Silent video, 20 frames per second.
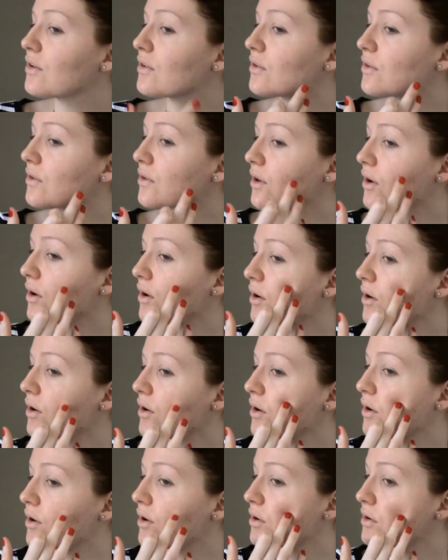
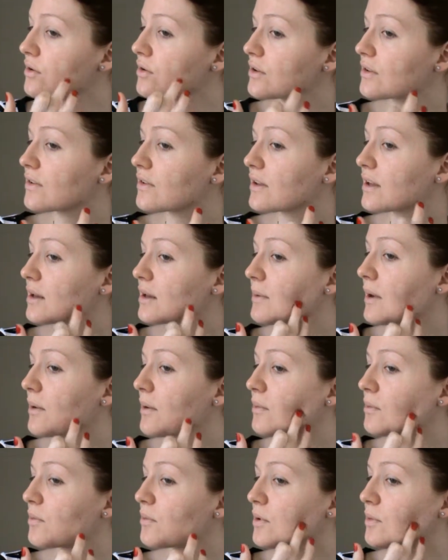So just think about